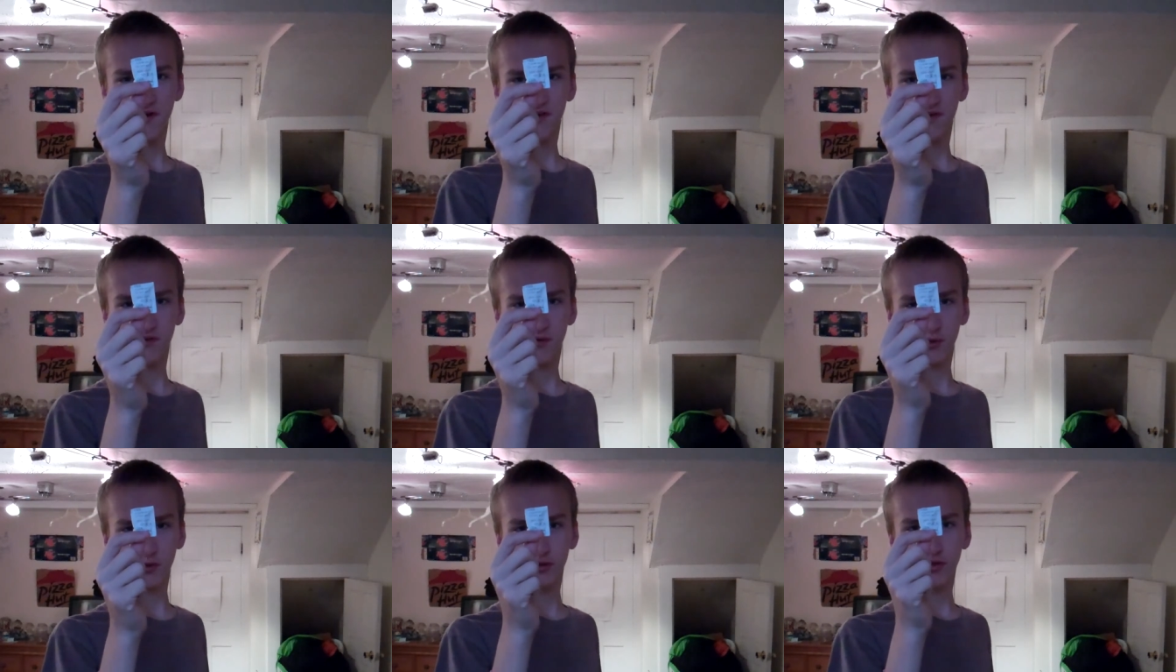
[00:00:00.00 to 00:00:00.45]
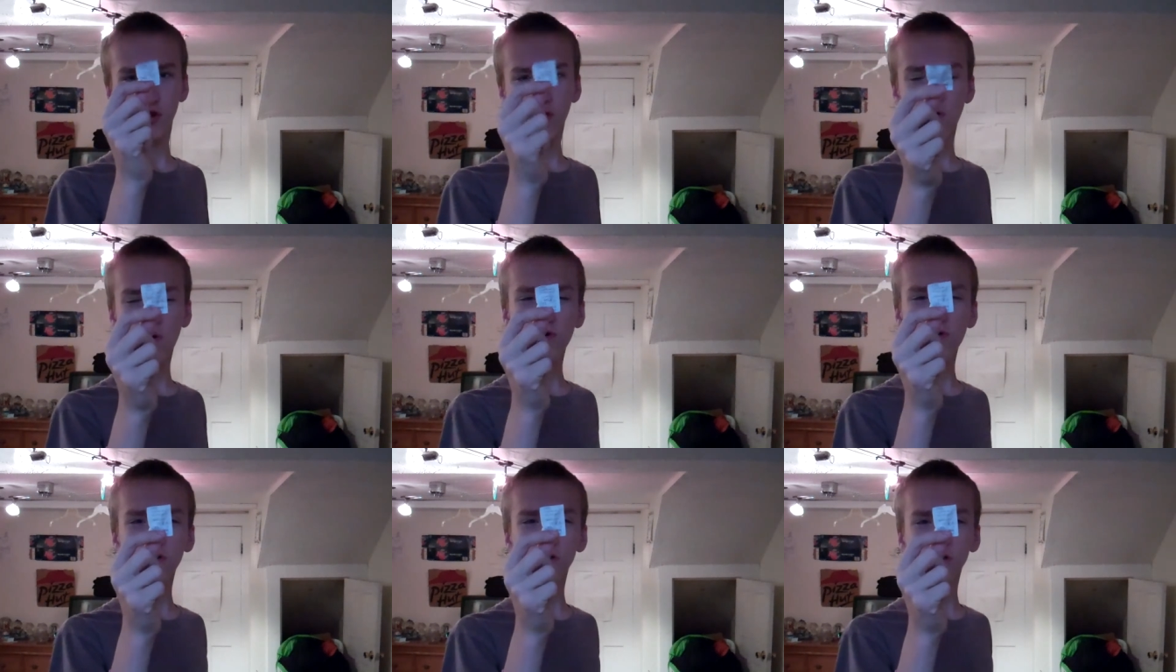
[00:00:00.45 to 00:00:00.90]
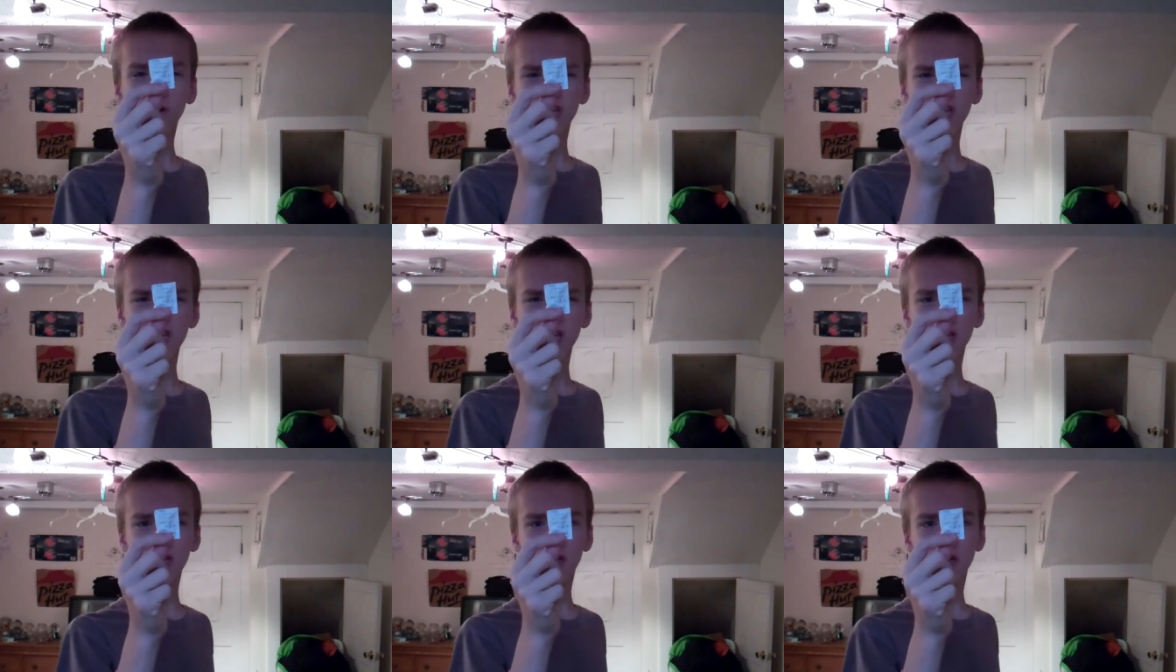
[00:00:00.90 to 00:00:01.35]
They're
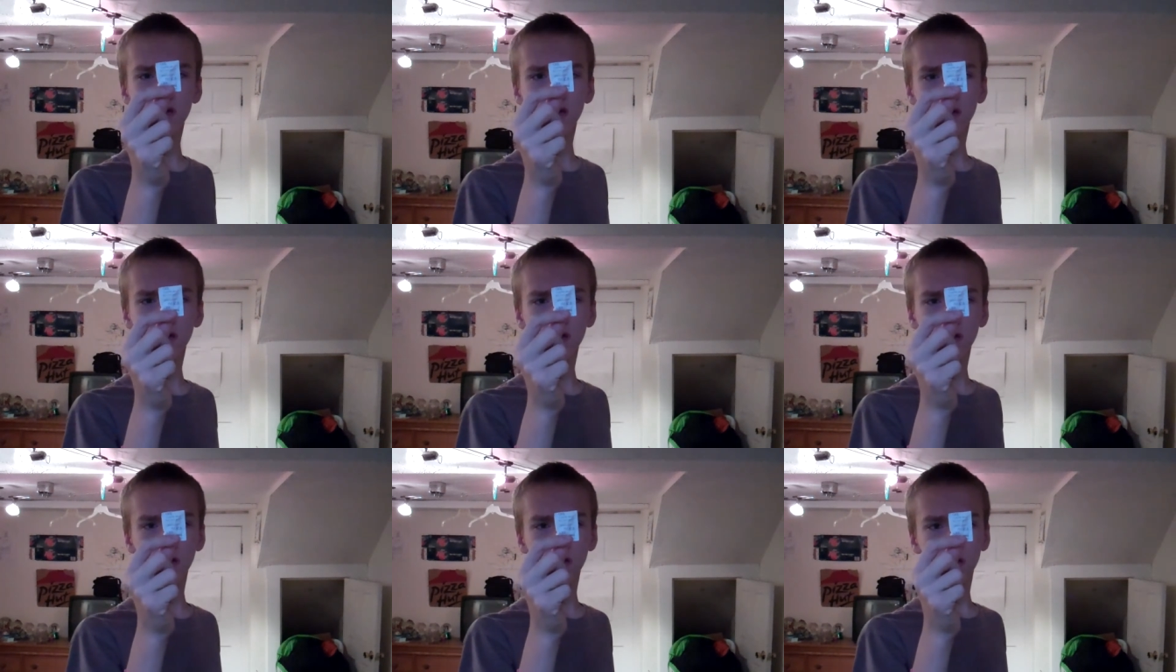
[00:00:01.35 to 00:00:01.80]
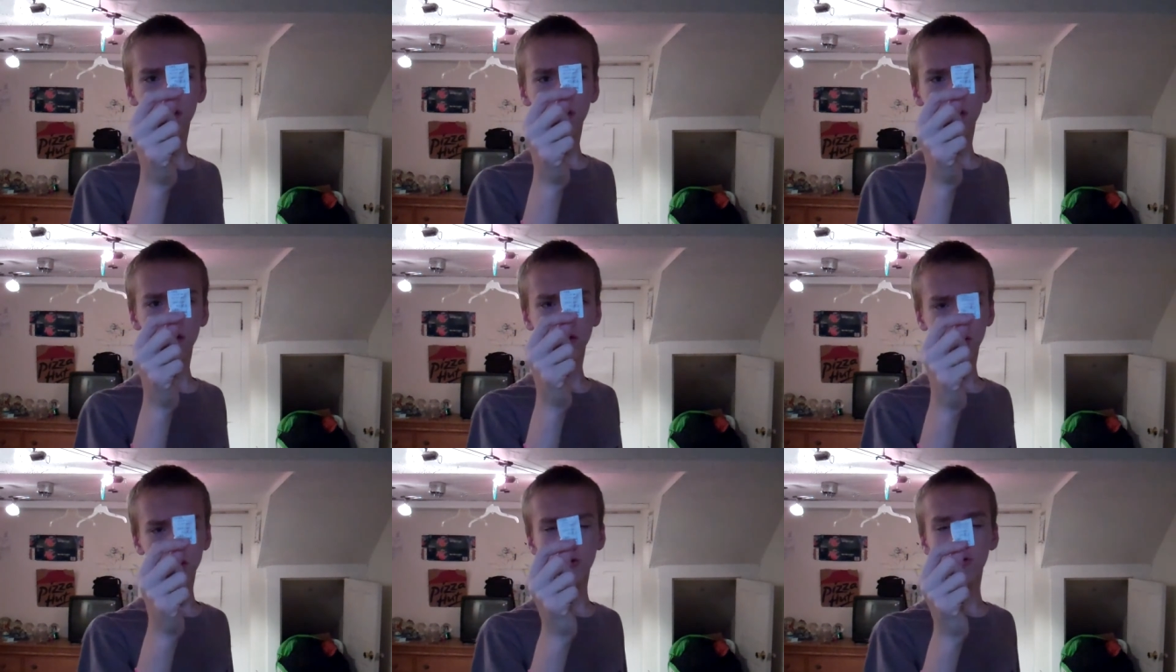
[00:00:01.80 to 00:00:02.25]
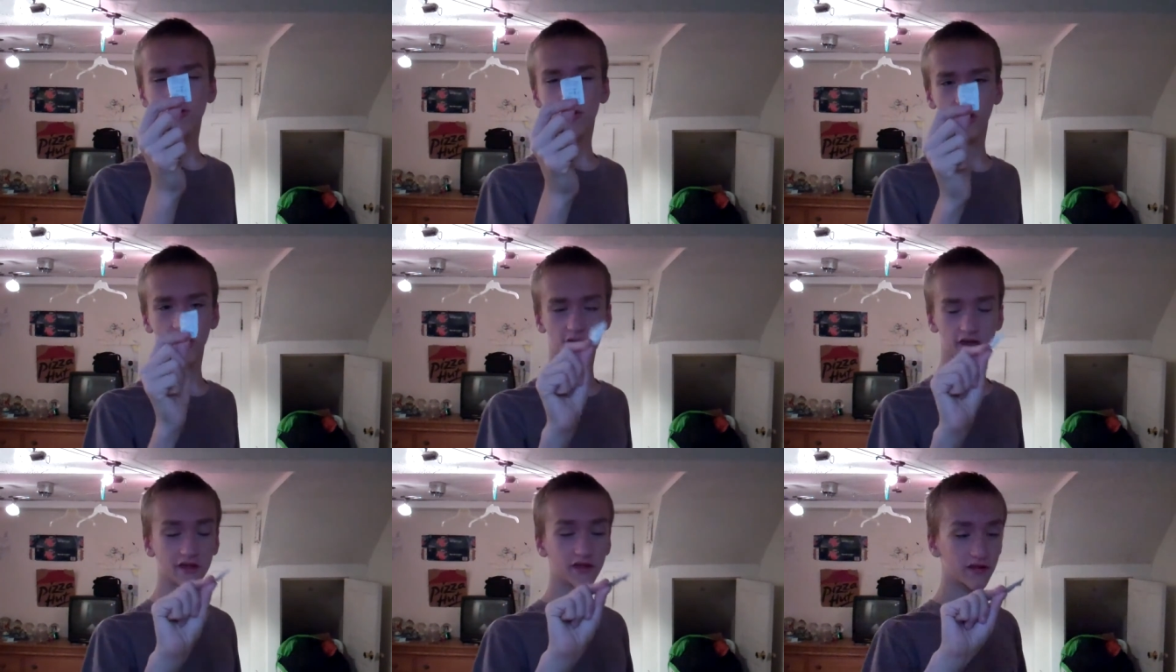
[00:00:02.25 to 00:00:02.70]
totally
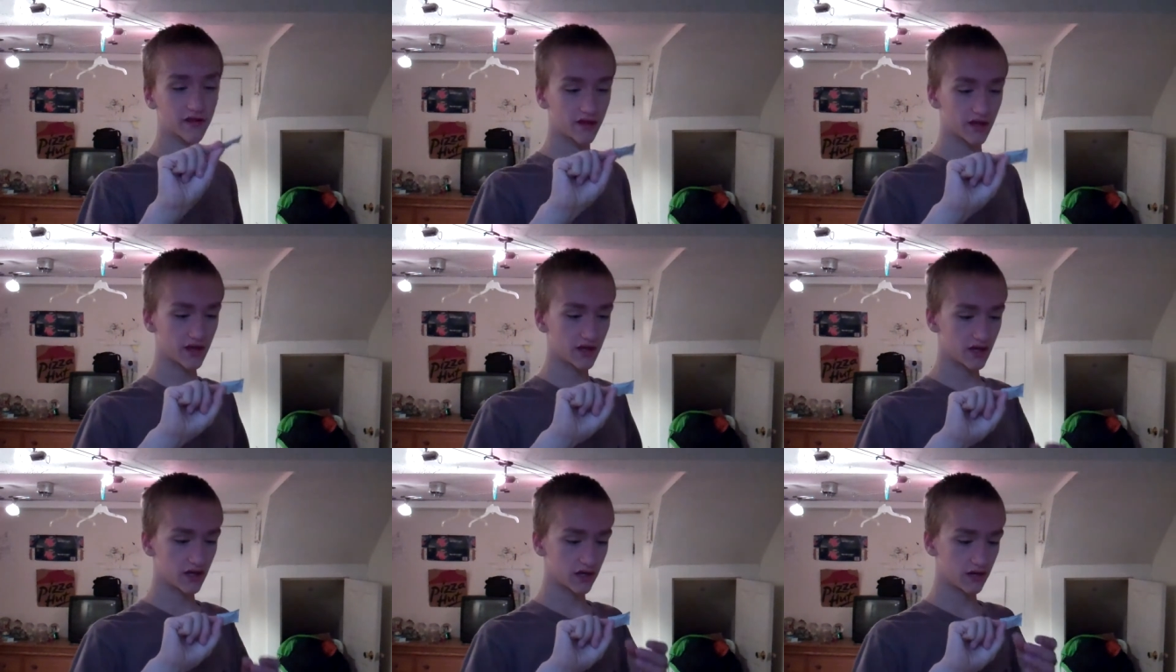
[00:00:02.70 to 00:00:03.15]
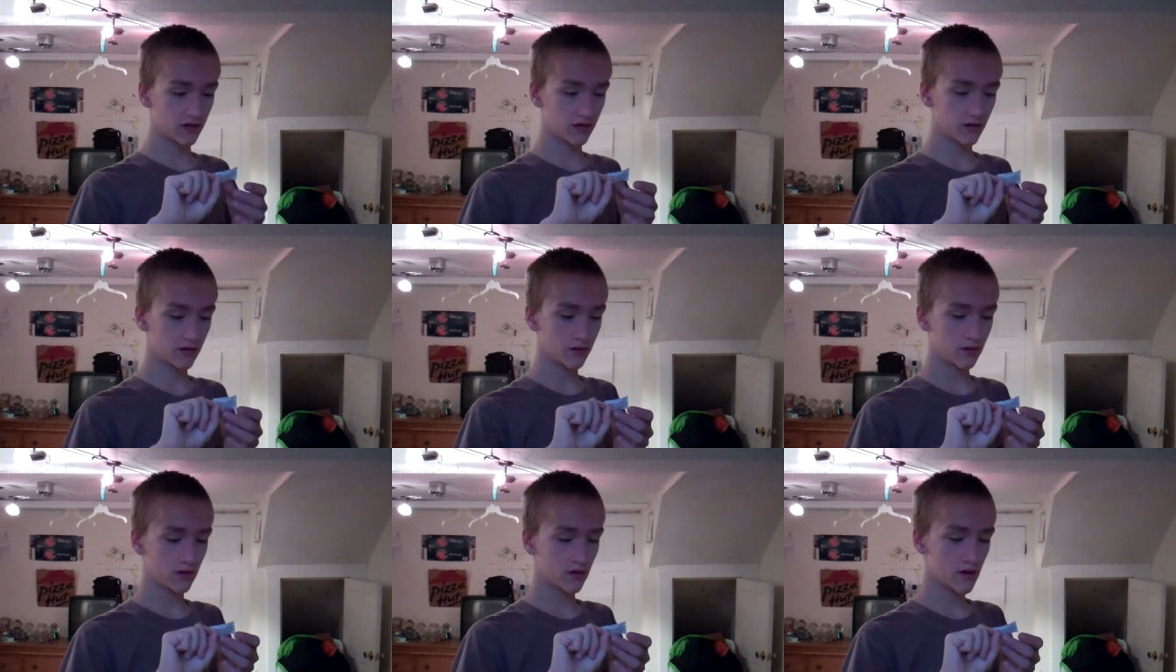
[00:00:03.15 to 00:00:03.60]
useless, and